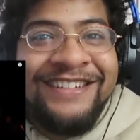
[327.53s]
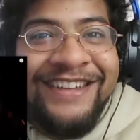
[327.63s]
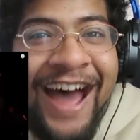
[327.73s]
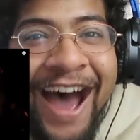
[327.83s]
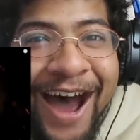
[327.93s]

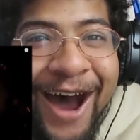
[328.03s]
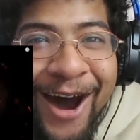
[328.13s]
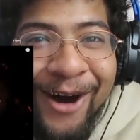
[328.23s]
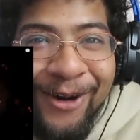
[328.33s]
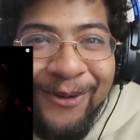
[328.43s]

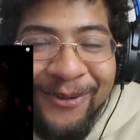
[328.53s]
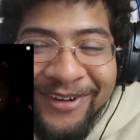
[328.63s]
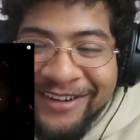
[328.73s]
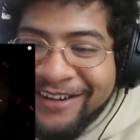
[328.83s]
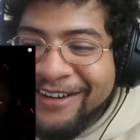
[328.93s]
No!
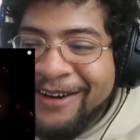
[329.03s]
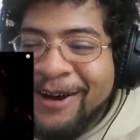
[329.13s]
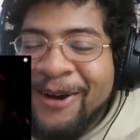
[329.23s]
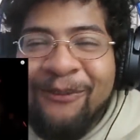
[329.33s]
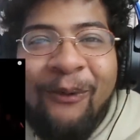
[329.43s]

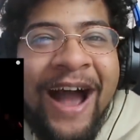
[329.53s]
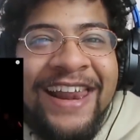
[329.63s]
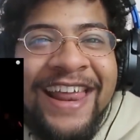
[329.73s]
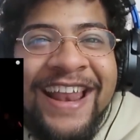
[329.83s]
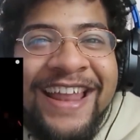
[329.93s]
Why
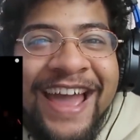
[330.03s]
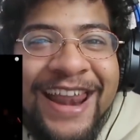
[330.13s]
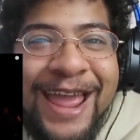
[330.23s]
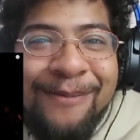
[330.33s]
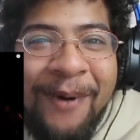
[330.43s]
didn't
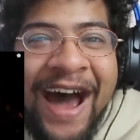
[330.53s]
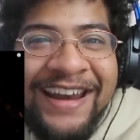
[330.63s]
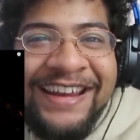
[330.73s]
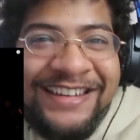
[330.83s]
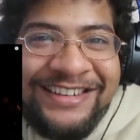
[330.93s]

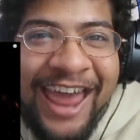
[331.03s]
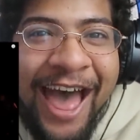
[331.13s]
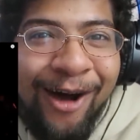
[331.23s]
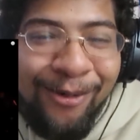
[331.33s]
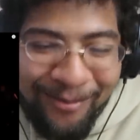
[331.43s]
anybody
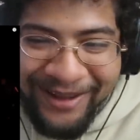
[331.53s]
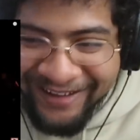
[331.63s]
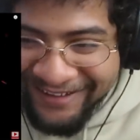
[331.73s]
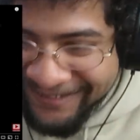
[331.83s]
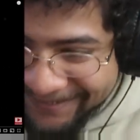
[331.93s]
tell me?